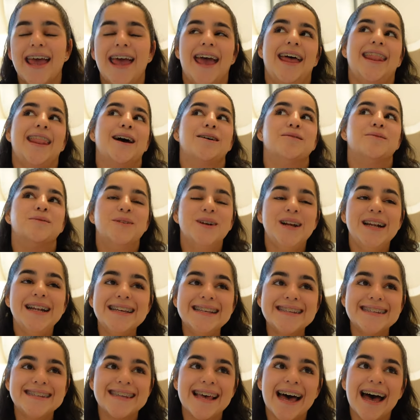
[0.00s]
And I'm really
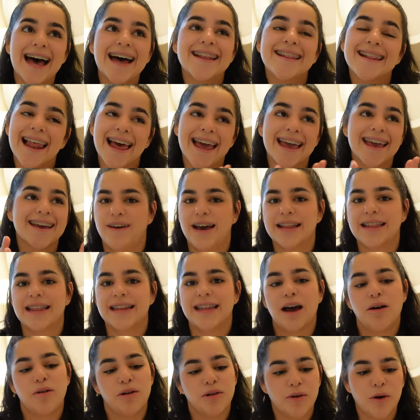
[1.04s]
sad, like that
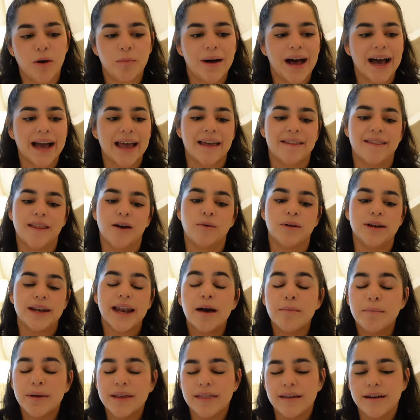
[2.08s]
I will go back and they will
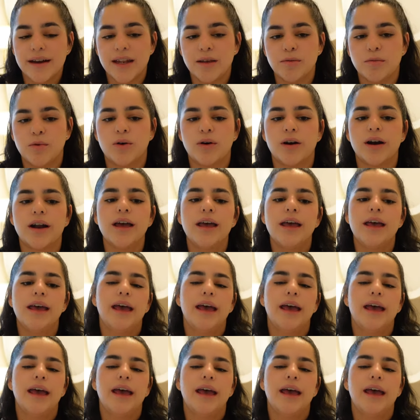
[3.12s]
not be there anymore.